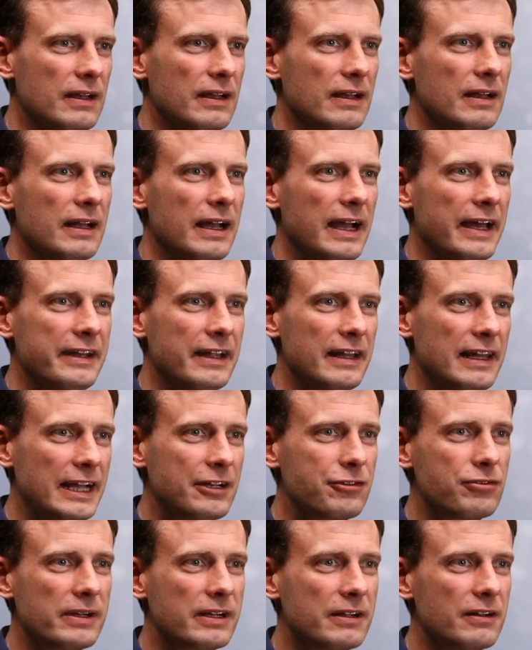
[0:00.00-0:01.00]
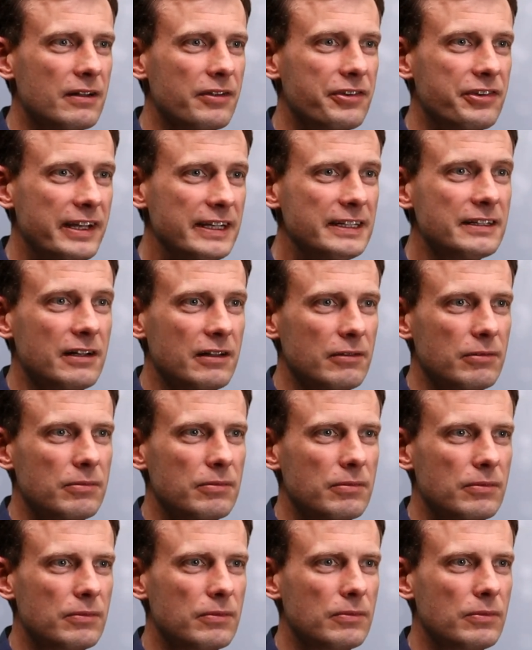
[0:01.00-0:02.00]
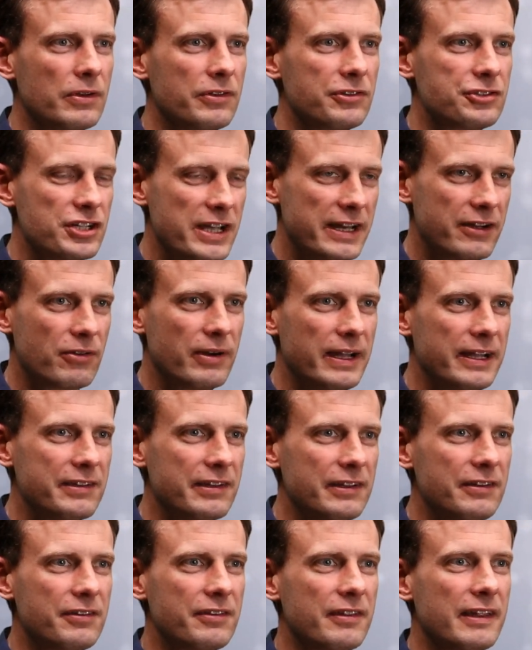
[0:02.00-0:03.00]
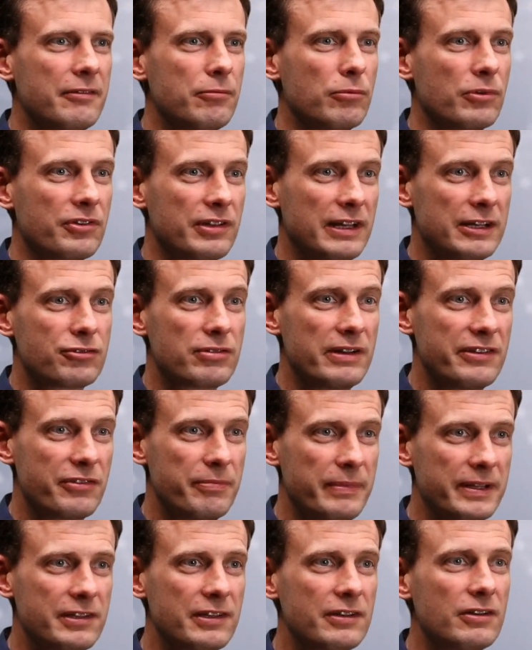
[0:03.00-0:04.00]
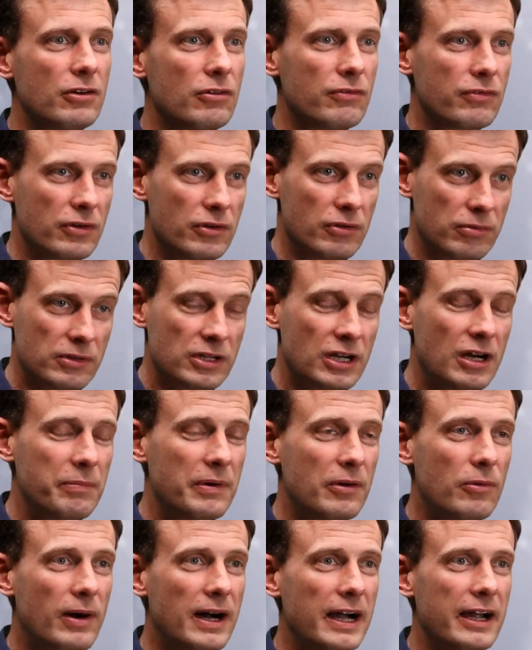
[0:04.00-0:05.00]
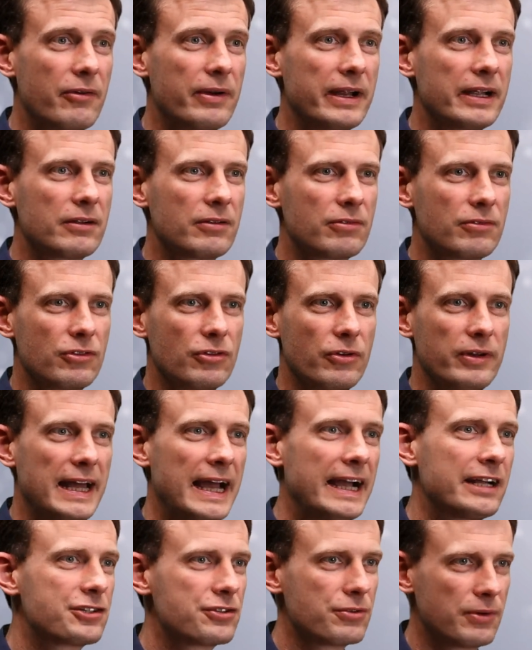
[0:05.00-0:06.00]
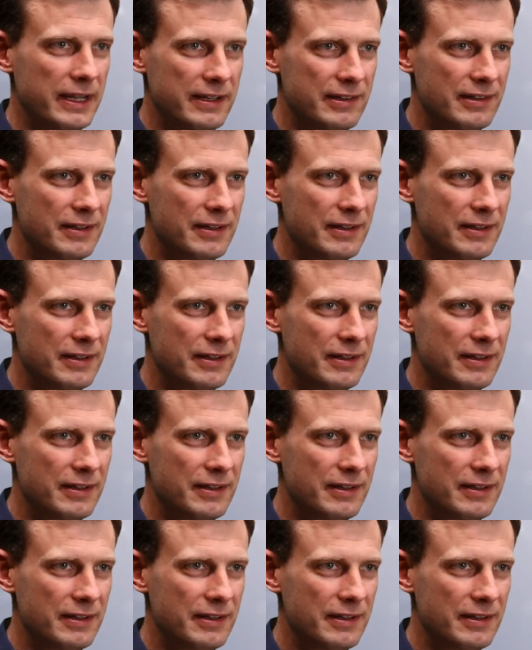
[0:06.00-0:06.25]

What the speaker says: an electrical signal was generated that was then transmitted over copper wiring to an actuator.